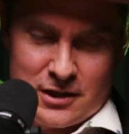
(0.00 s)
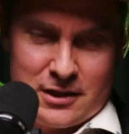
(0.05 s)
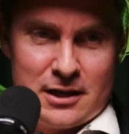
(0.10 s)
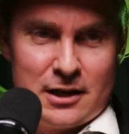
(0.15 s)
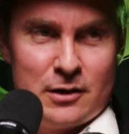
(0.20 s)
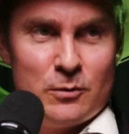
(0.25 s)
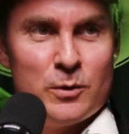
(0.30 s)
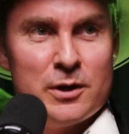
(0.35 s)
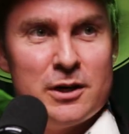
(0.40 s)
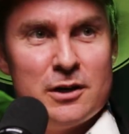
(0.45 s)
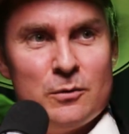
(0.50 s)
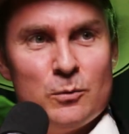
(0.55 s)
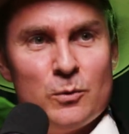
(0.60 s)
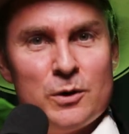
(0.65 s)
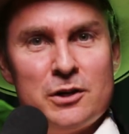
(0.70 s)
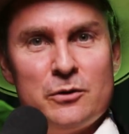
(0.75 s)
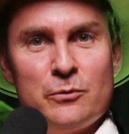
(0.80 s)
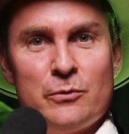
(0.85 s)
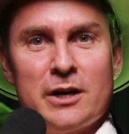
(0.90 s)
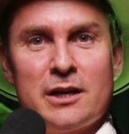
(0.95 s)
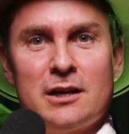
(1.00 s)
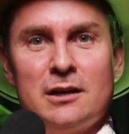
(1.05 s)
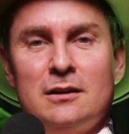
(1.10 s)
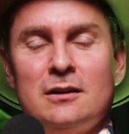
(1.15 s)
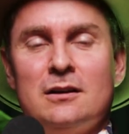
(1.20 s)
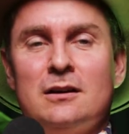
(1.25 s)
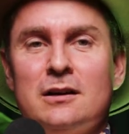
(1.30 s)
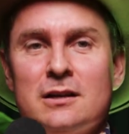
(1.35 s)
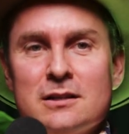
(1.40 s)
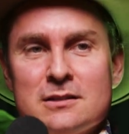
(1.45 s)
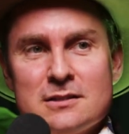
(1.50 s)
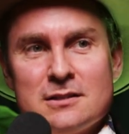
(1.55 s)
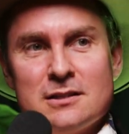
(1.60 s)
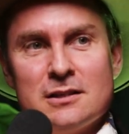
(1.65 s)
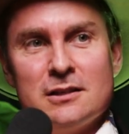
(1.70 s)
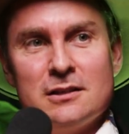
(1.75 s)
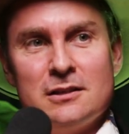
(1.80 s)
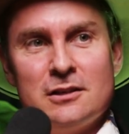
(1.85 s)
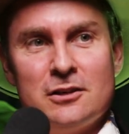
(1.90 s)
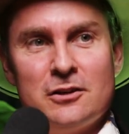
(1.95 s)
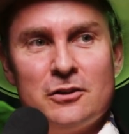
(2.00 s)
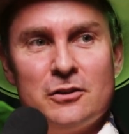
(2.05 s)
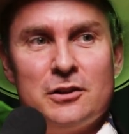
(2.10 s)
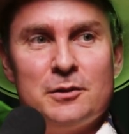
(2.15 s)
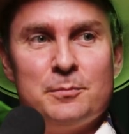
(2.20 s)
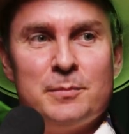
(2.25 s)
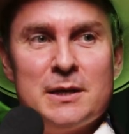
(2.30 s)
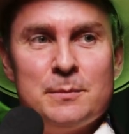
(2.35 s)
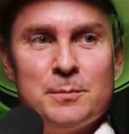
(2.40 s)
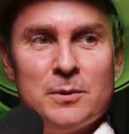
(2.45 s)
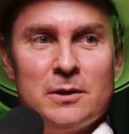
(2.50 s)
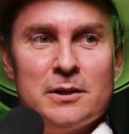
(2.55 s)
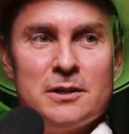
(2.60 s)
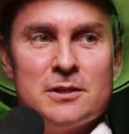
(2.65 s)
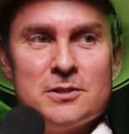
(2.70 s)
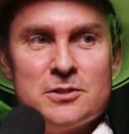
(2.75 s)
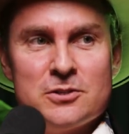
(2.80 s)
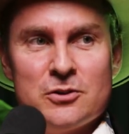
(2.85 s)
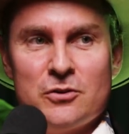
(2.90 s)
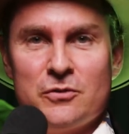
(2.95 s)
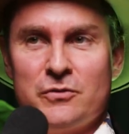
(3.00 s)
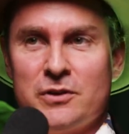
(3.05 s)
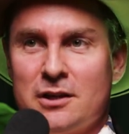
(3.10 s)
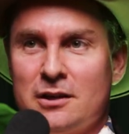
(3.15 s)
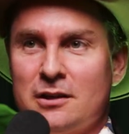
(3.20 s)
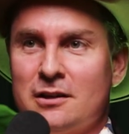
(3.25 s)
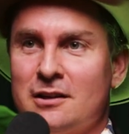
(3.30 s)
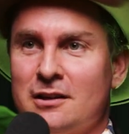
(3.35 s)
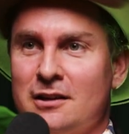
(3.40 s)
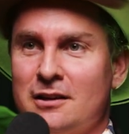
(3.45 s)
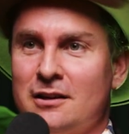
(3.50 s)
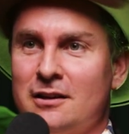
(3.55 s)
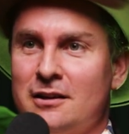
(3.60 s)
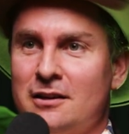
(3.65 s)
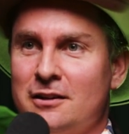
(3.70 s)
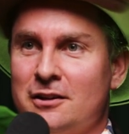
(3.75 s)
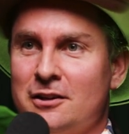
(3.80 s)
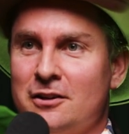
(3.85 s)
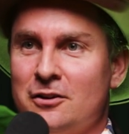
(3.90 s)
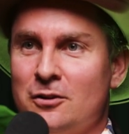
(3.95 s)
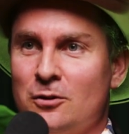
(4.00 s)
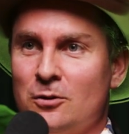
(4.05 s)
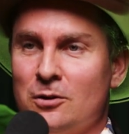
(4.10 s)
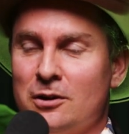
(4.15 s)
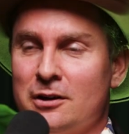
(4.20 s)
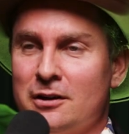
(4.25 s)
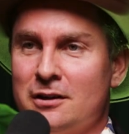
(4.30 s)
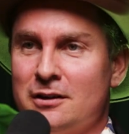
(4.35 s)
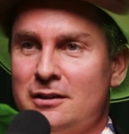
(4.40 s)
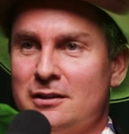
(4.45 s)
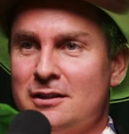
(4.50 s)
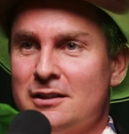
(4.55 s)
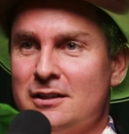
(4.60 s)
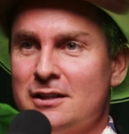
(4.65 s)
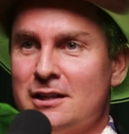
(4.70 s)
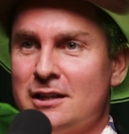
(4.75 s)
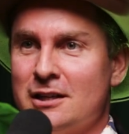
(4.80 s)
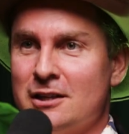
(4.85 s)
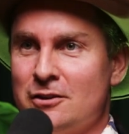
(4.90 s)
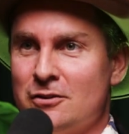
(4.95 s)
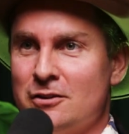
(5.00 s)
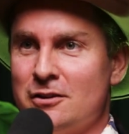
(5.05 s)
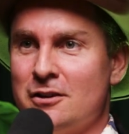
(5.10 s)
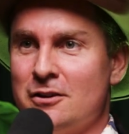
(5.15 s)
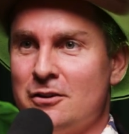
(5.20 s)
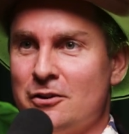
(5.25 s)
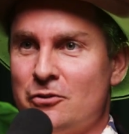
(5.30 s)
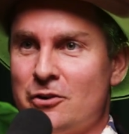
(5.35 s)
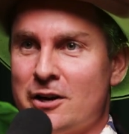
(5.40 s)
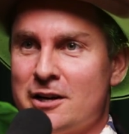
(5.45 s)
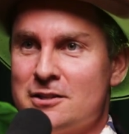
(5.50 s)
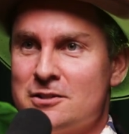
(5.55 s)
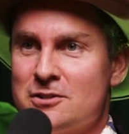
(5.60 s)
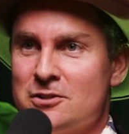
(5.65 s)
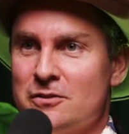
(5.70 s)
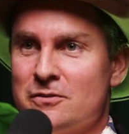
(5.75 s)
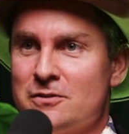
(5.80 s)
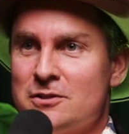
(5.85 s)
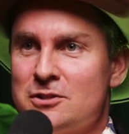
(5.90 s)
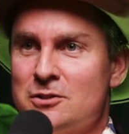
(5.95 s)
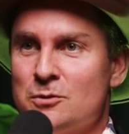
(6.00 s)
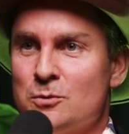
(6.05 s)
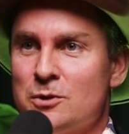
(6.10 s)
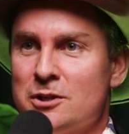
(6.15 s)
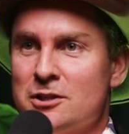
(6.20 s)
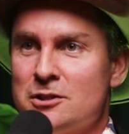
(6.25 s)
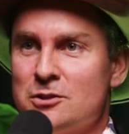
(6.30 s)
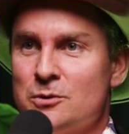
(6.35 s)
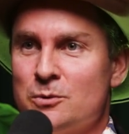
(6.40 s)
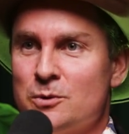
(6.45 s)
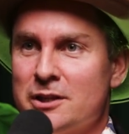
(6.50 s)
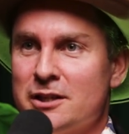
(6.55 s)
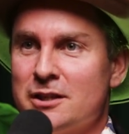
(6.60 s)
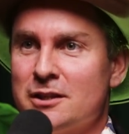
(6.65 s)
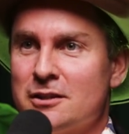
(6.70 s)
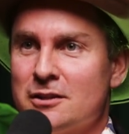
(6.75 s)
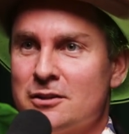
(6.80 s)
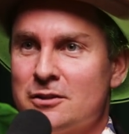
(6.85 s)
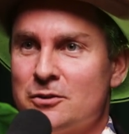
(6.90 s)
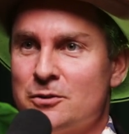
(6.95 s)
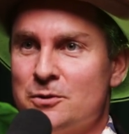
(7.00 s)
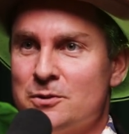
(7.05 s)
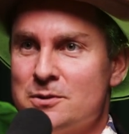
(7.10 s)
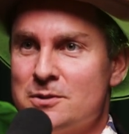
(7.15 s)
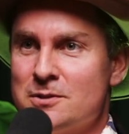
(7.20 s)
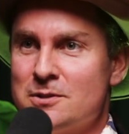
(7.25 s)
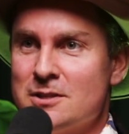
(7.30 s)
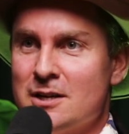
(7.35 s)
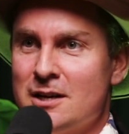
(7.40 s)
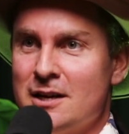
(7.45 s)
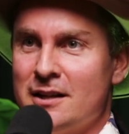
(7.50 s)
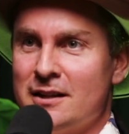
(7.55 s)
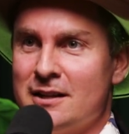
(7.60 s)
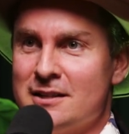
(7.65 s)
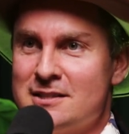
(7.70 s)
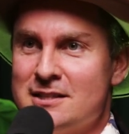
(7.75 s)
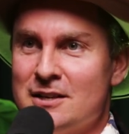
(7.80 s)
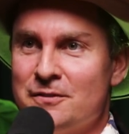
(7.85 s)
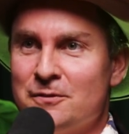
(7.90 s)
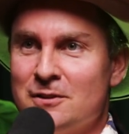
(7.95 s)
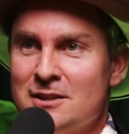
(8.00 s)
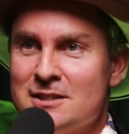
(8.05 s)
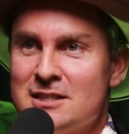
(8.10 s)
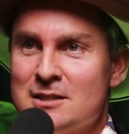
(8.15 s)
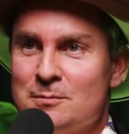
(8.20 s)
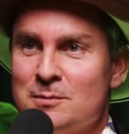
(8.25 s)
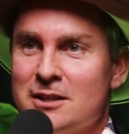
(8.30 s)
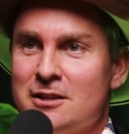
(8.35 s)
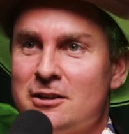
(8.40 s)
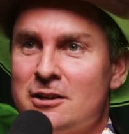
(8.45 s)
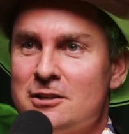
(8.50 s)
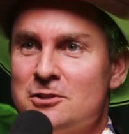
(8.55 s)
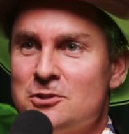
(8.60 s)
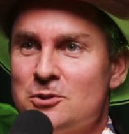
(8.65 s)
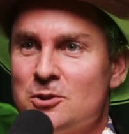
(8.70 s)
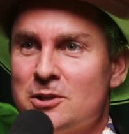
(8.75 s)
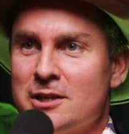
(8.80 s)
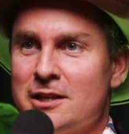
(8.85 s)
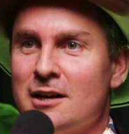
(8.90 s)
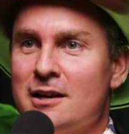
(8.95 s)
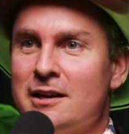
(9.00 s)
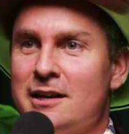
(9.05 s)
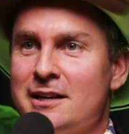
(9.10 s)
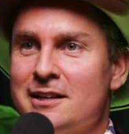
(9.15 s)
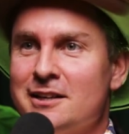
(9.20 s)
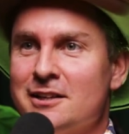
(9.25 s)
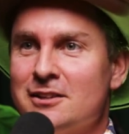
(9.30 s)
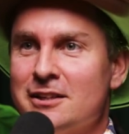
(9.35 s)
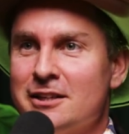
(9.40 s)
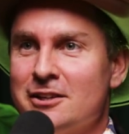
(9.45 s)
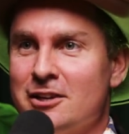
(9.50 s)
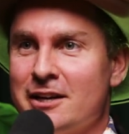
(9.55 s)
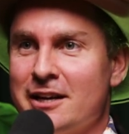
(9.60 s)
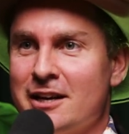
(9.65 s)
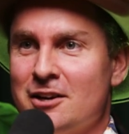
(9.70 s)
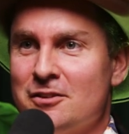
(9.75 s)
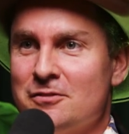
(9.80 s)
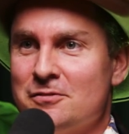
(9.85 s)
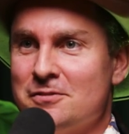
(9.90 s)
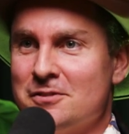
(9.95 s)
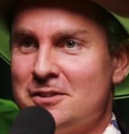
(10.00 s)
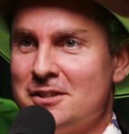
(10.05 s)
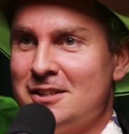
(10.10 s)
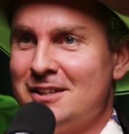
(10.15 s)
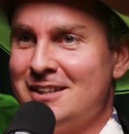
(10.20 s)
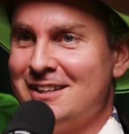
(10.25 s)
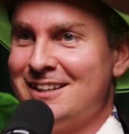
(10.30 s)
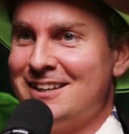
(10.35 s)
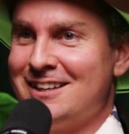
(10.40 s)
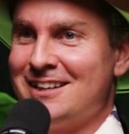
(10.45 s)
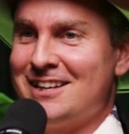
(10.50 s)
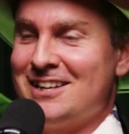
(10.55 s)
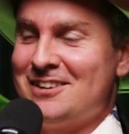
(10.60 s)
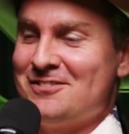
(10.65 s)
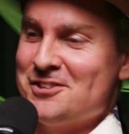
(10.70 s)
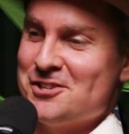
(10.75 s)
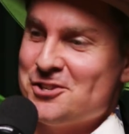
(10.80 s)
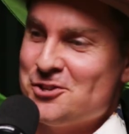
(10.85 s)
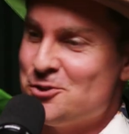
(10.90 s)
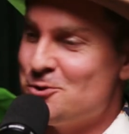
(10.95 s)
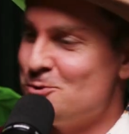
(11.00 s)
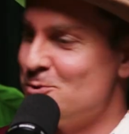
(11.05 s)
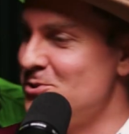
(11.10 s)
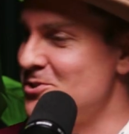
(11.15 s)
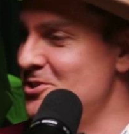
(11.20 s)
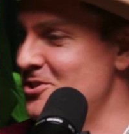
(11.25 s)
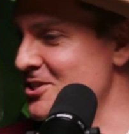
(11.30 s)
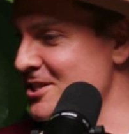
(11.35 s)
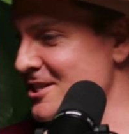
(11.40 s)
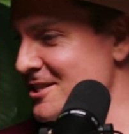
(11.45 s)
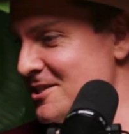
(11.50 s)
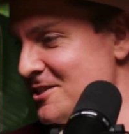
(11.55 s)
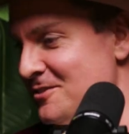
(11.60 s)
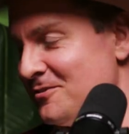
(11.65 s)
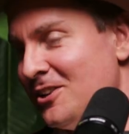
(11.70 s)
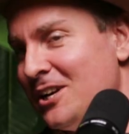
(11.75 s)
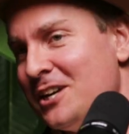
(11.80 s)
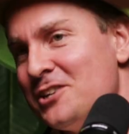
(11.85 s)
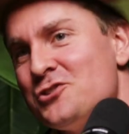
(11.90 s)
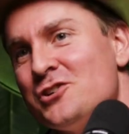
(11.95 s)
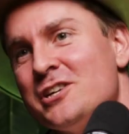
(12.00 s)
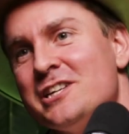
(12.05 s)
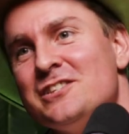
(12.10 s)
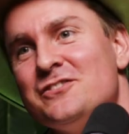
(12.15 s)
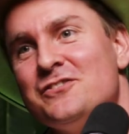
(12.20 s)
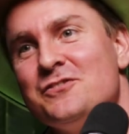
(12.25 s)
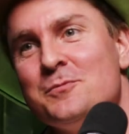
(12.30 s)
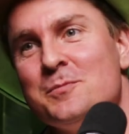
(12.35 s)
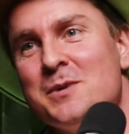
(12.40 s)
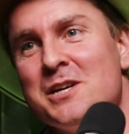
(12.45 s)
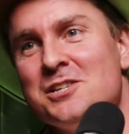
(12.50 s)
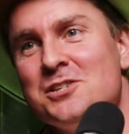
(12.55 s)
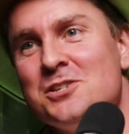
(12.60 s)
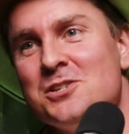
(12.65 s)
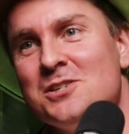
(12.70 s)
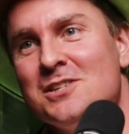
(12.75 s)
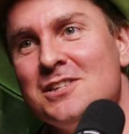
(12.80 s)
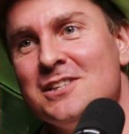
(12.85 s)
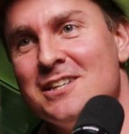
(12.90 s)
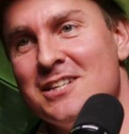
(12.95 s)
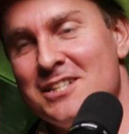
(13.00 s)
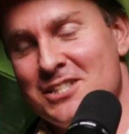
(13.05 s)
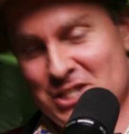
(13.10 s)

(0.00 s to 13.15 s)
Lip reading: that when you recognize that, you know, the people that you're serving are no longer in, you know, greater service to what you're doing? Because that's definitely something that I journey unendingly. I have a huge season of like transformation, and then it